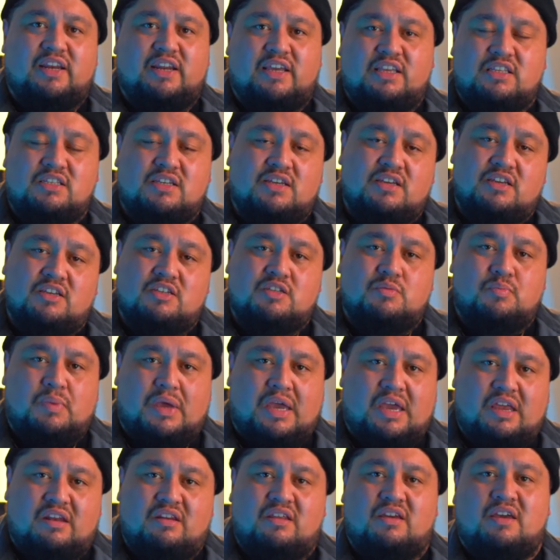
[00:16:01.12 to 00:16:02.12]
need to
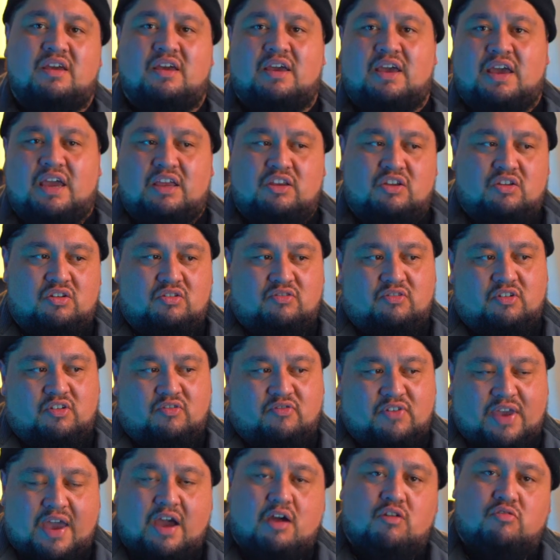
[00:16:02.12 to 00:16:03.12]
expand and
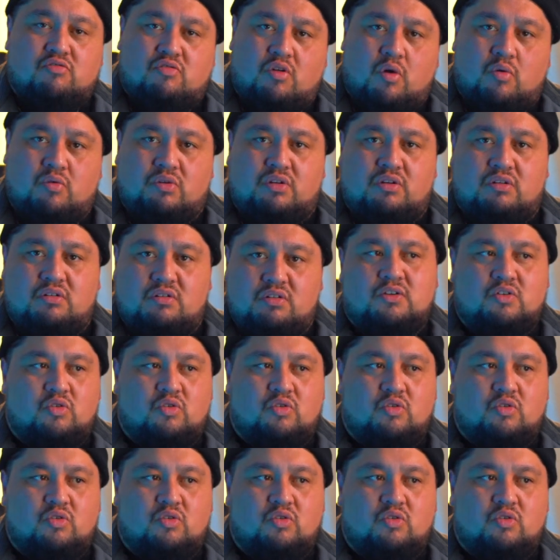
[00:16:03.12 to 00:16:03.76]
you've outgrown